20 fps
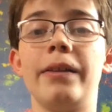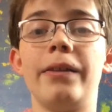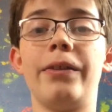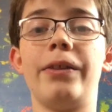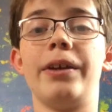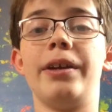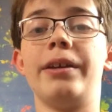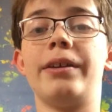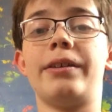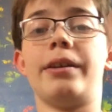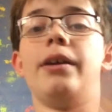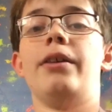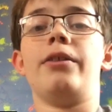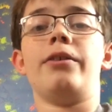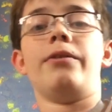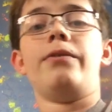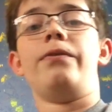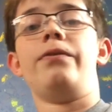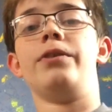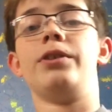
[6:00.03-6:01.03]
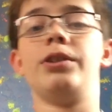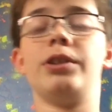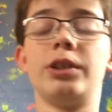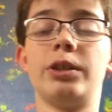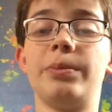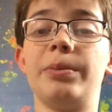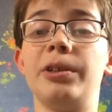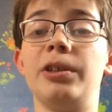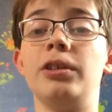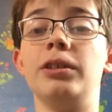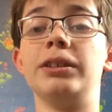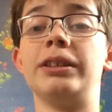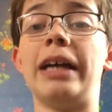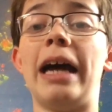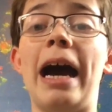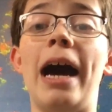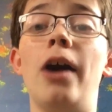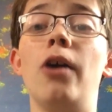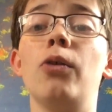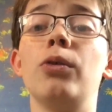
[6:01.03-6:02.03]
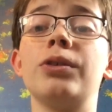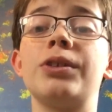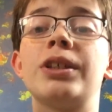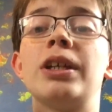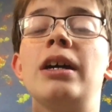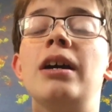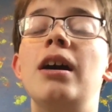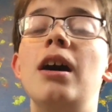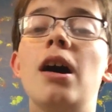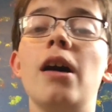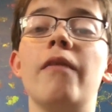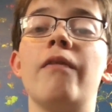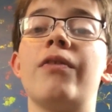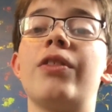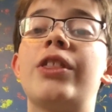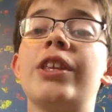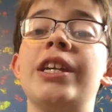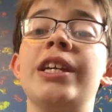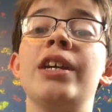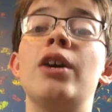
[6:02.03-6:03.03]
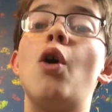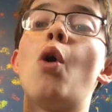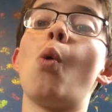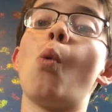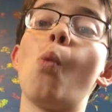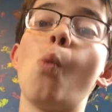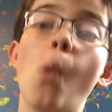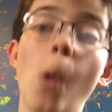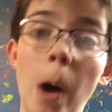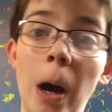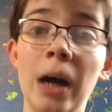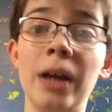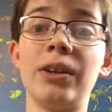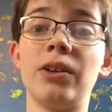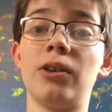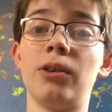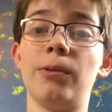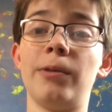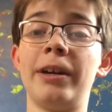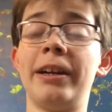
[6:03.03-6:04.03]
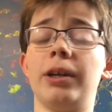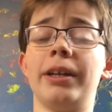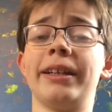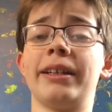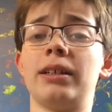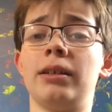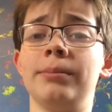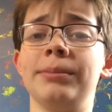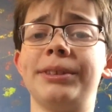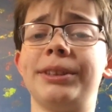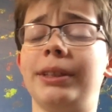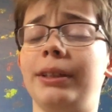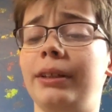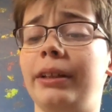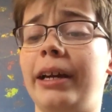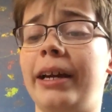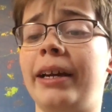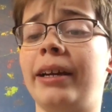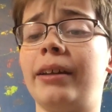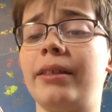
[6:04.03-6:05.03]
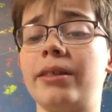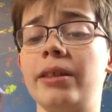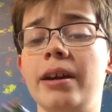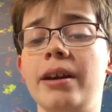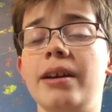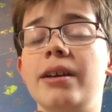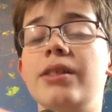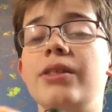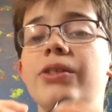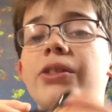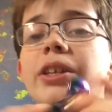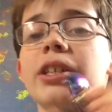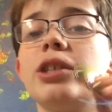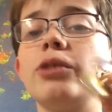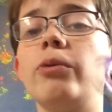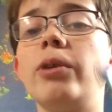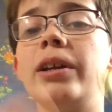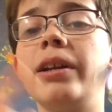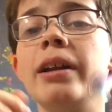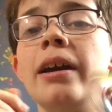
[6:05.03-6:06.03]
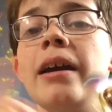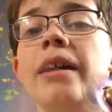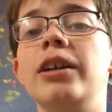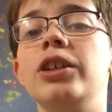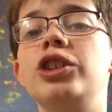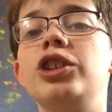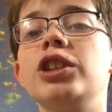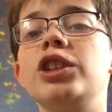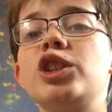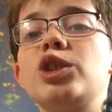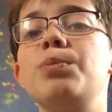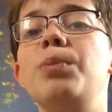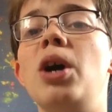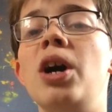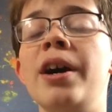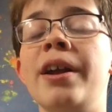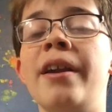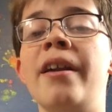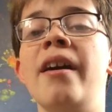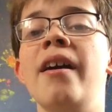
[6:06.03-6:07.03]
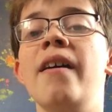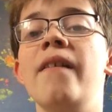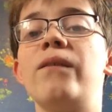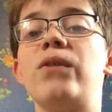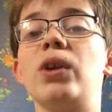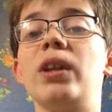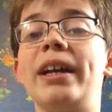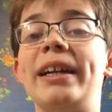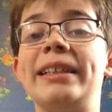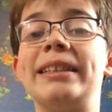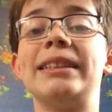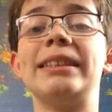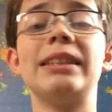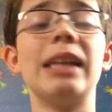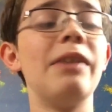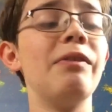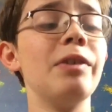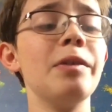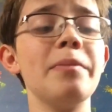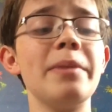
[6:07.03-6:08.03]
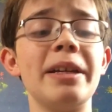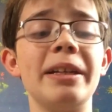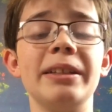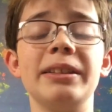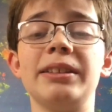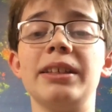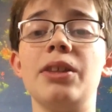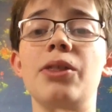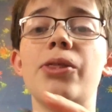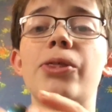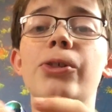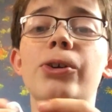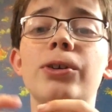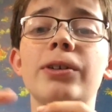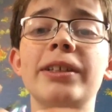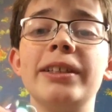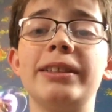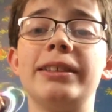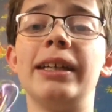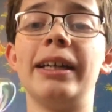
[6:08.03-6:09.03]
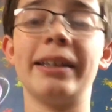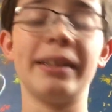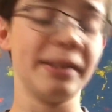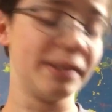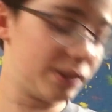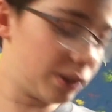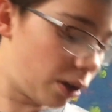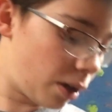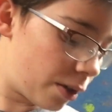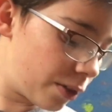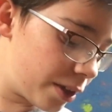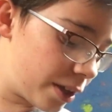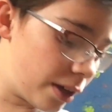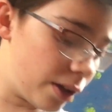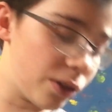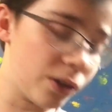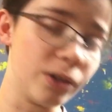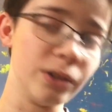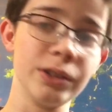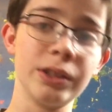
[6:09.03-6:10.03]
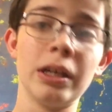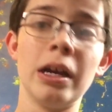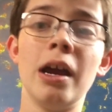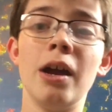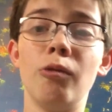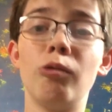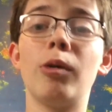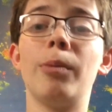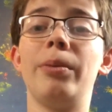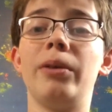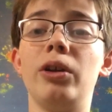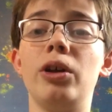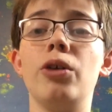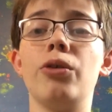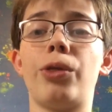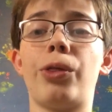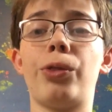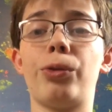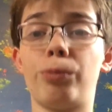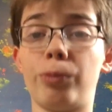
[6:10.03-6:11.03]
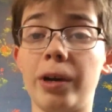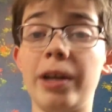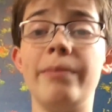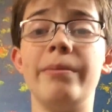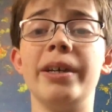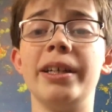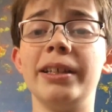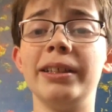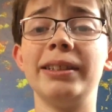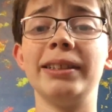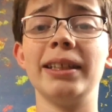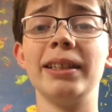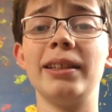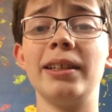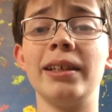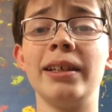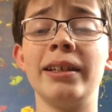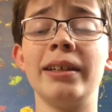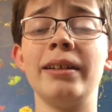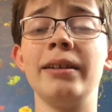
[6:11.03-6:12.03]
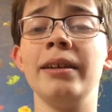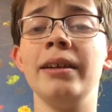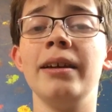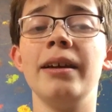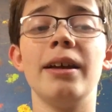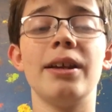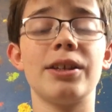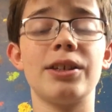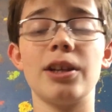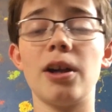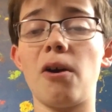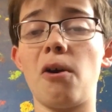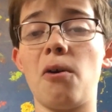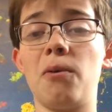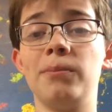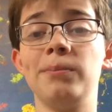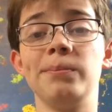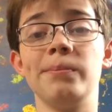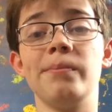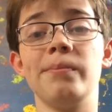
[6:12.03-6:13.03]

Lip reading: these other fidget spinners out of the water when it comes to length. This one just spun for like 7 minutes and 30 seconds. All the others were below 3 minutes, I think. So,